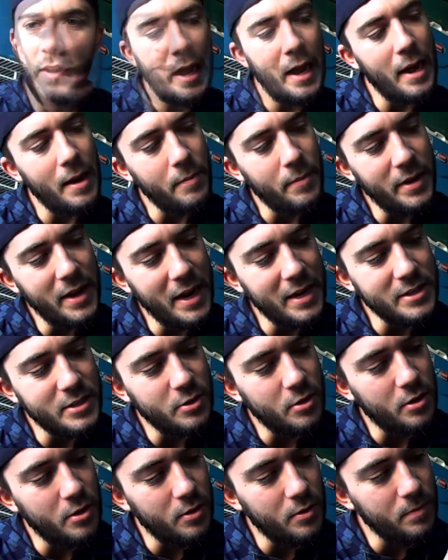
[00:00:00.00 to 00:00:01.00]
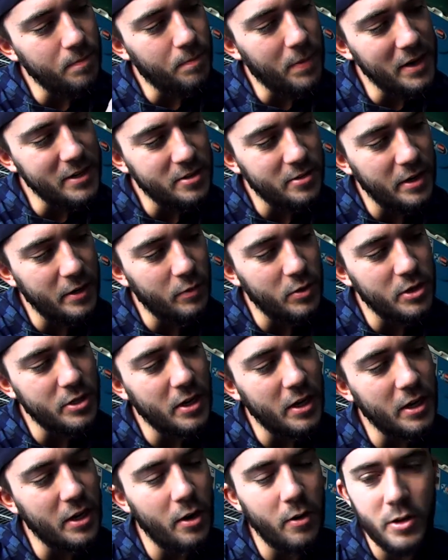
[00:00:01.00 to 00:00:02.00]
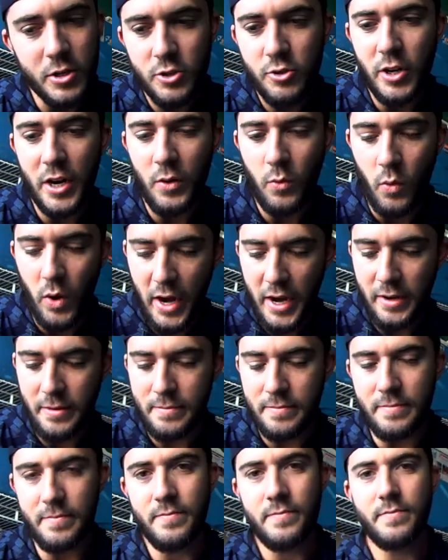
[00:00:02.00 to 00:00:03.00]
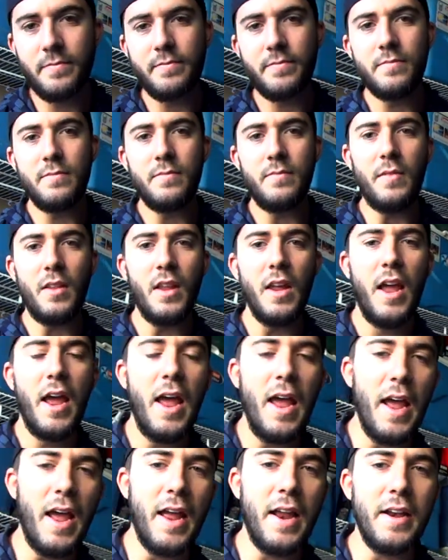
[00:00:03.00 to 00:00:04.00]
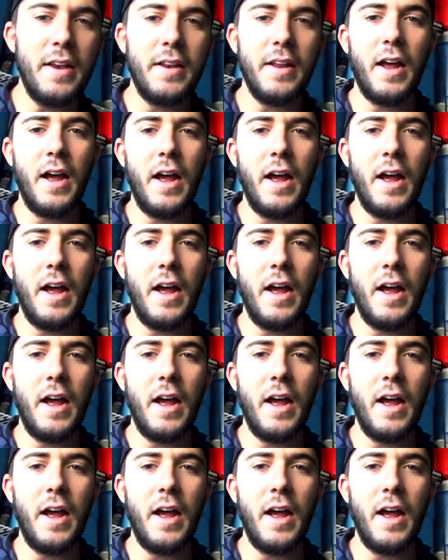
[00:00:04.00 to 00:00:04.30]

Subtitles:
But yeah, so basically we're just going to go with straight white. And